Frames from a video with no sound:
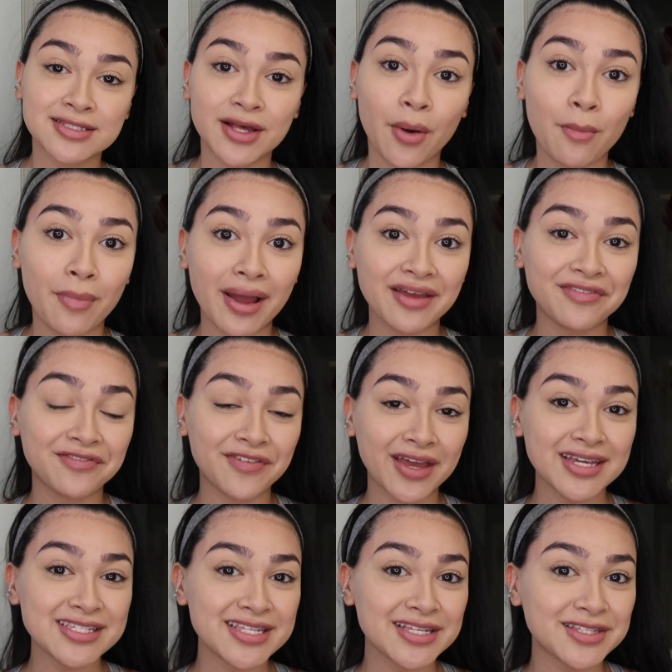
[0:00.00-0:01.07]
So my
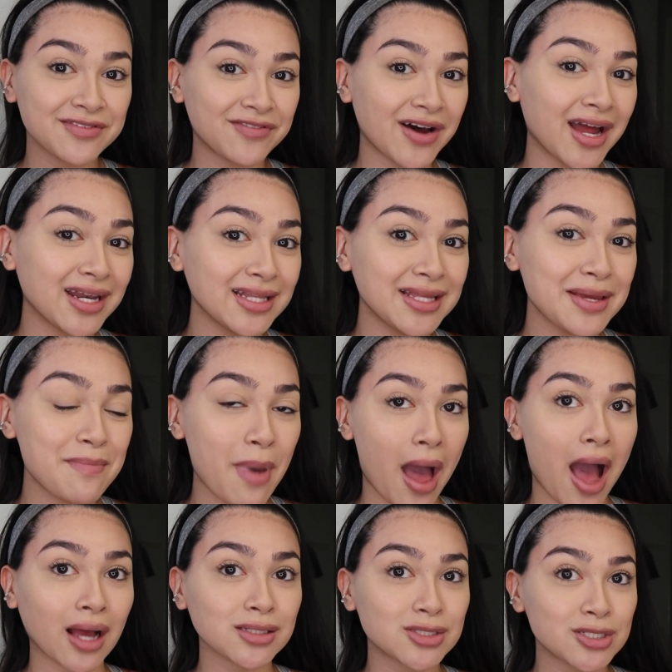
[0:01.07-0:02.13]
face is finally
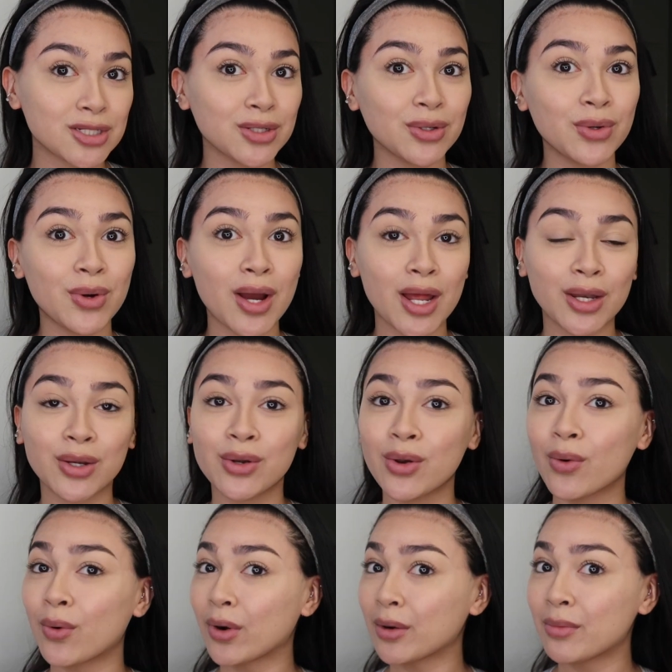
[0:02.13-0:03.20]
back to
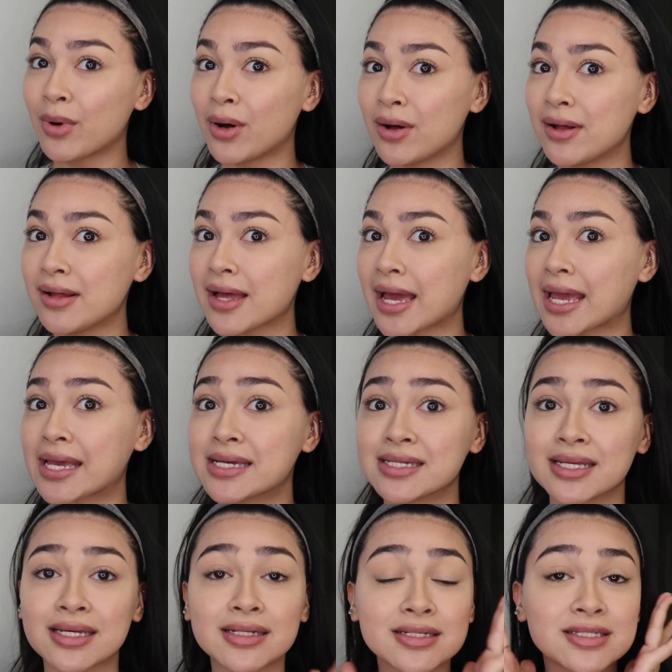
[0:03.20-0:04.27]
normal and
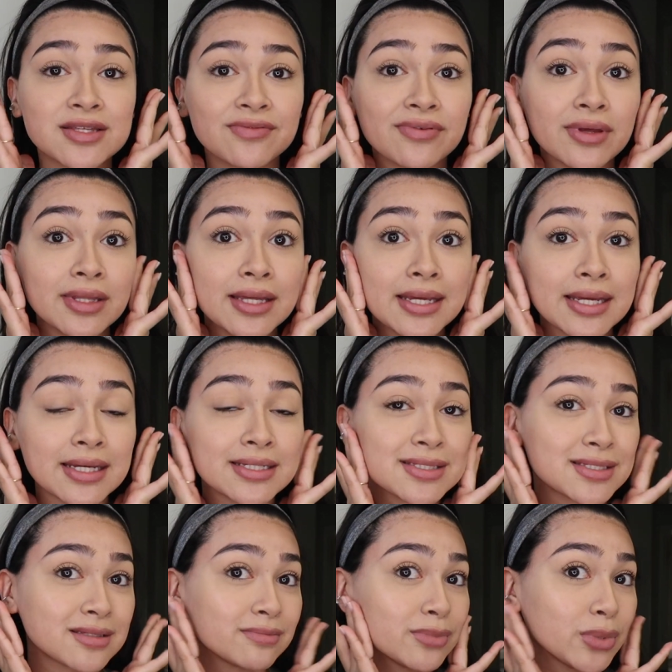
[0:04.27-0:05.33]
it is feeling as
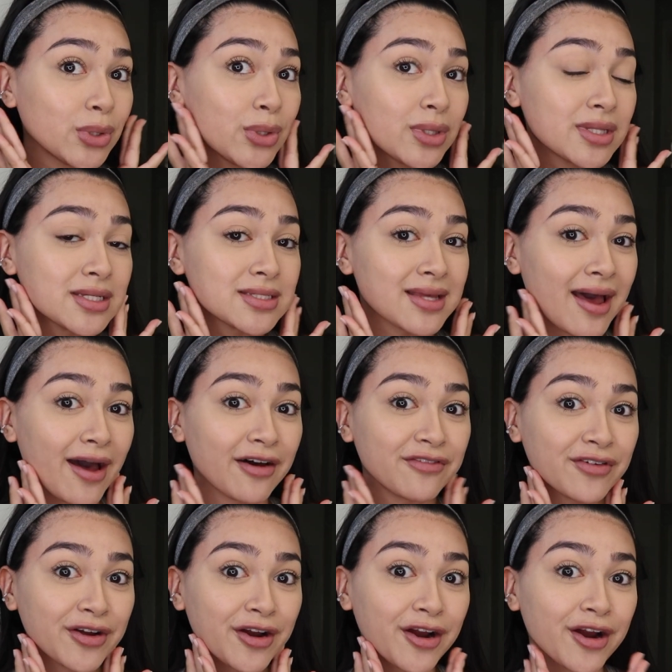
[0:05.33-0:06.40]
smooth as
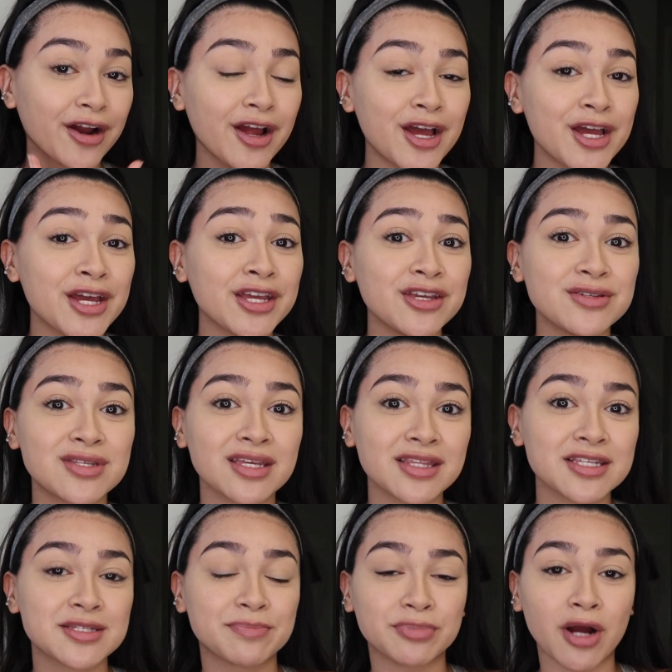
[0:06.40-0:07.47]
ever. Using
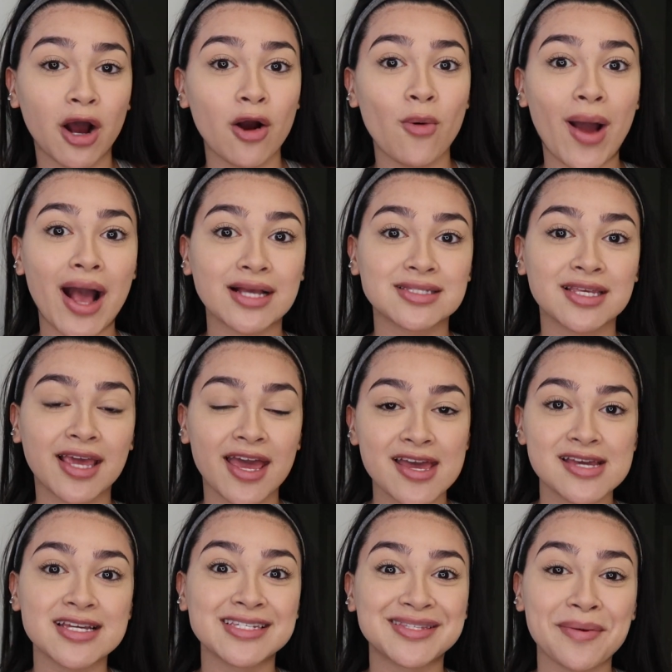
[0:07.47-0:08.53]
this Pro Wax
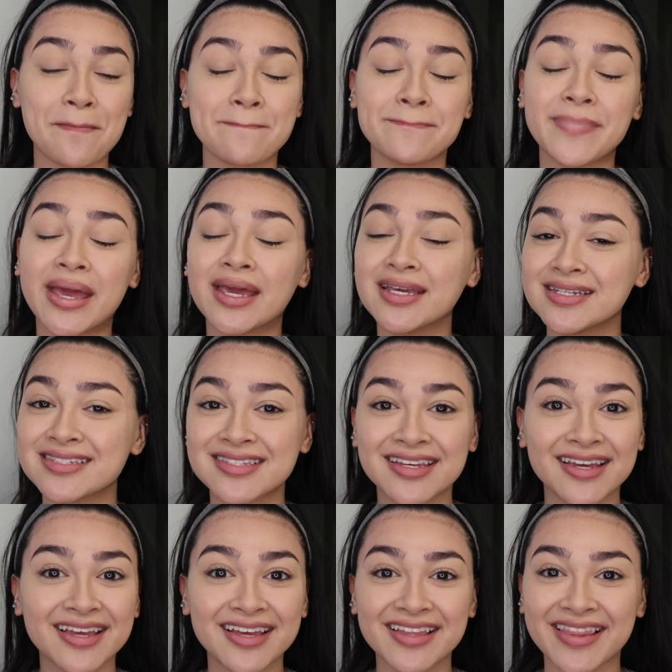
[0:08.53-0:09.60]
kit is
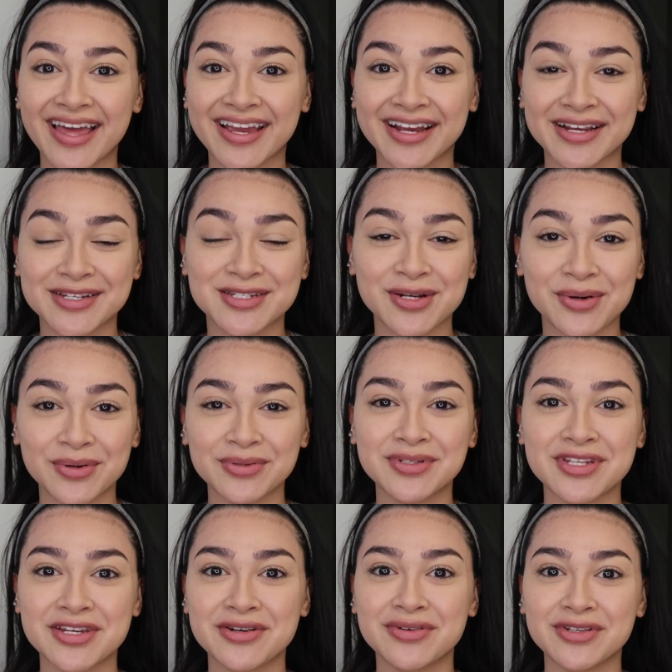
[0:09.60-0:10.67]
amazing. Like I told
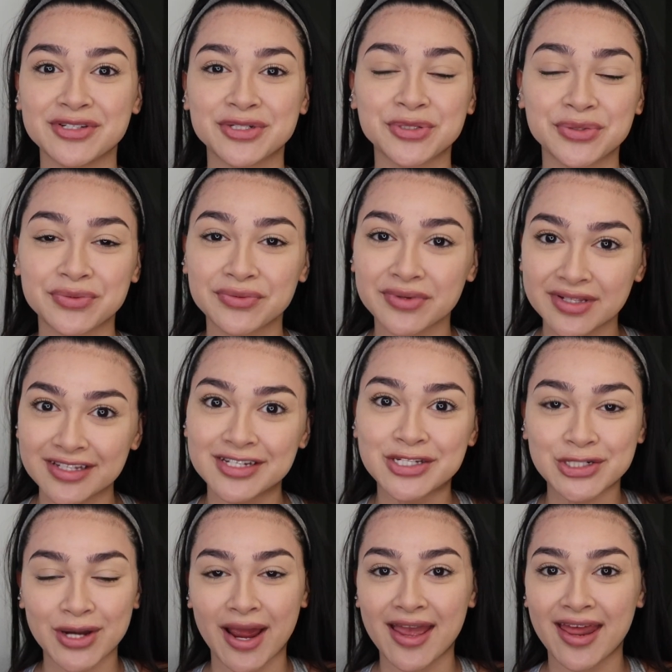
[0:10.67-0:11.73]
you, you should really
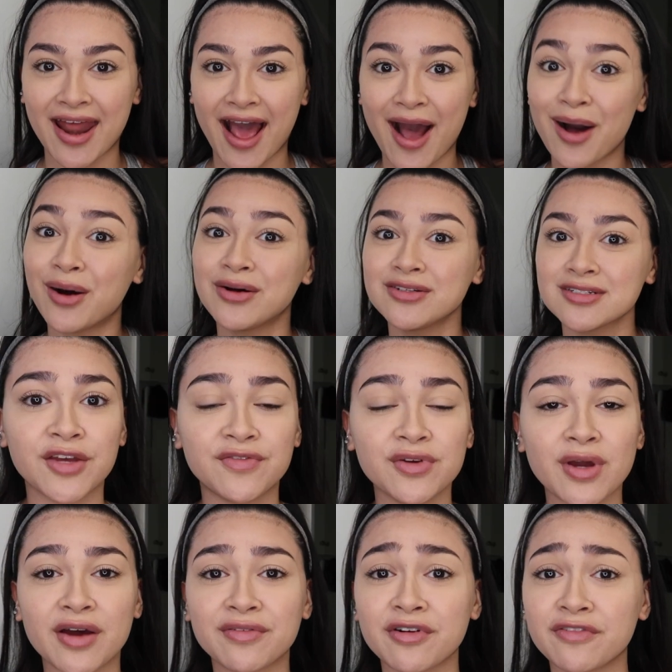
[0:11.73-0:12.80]
try it out. If
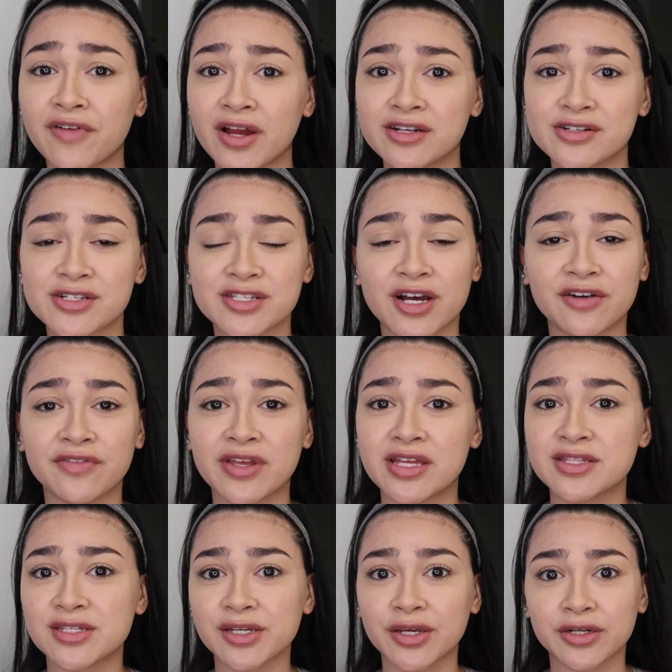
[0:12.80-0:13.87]
you ever find yourself
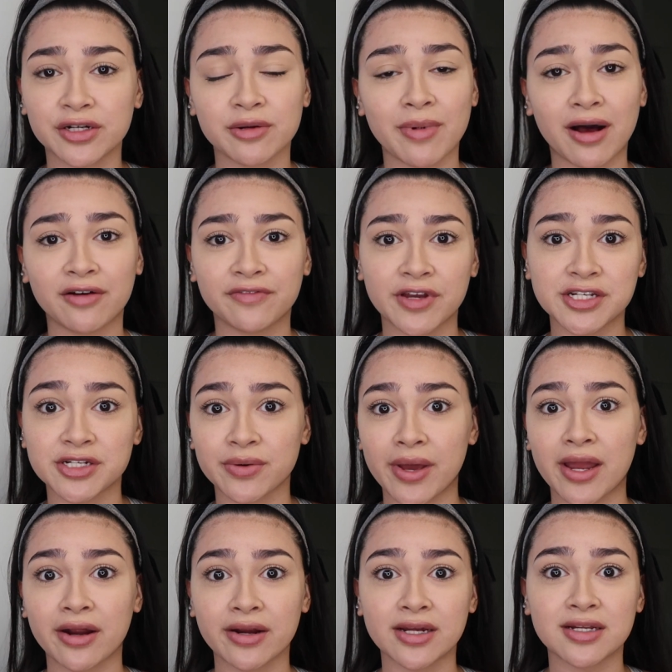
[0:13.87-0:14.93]
insecure about facial
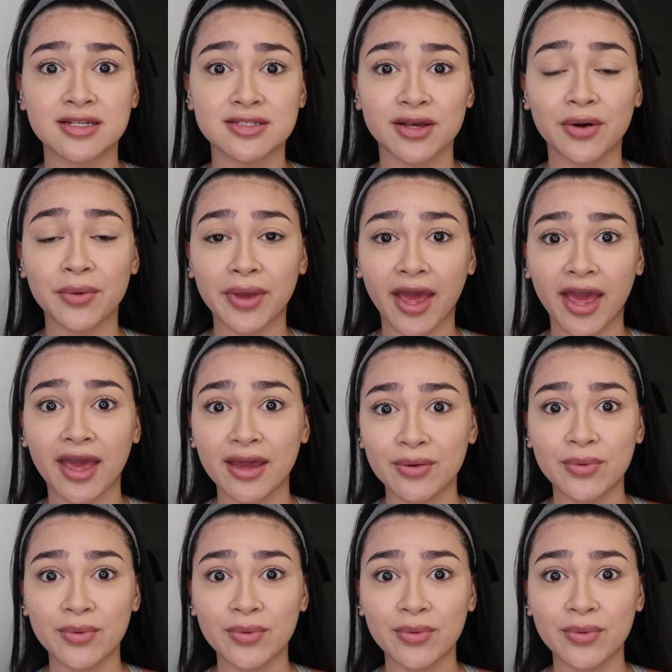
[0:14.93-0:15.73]
hair, it is okay.